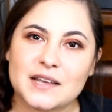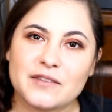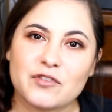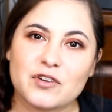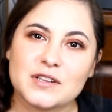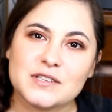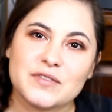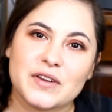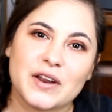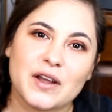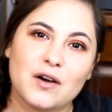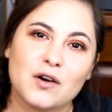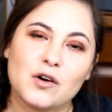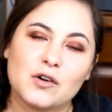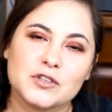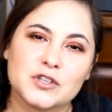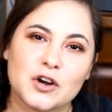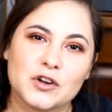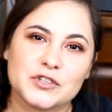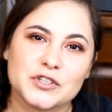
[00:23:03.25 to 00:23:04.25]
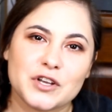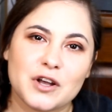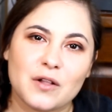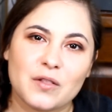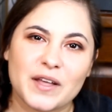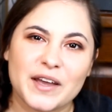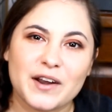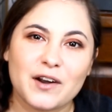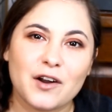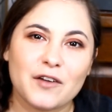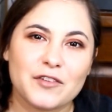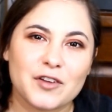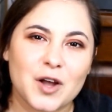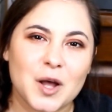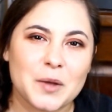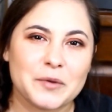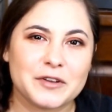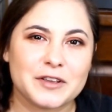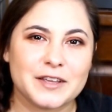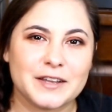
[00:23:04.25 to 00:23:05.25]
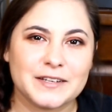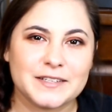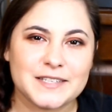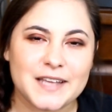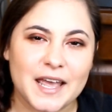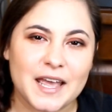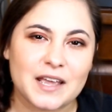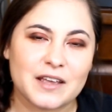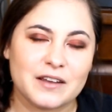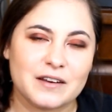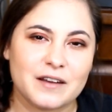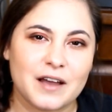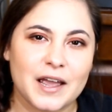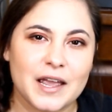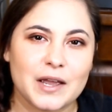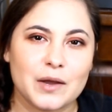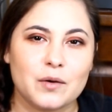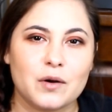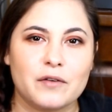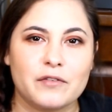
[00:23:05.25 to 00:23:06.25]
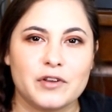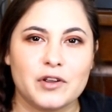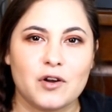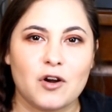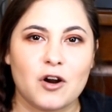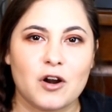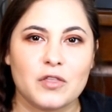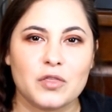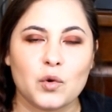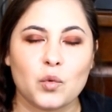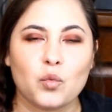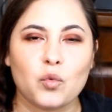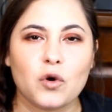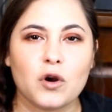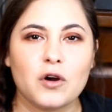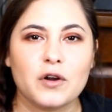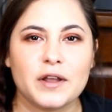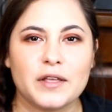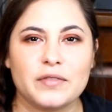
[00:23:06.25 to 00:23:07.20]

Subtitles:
it for this video. I'll talk to y'all later. Hope y'all have a good day, good night, wherever you are in the world.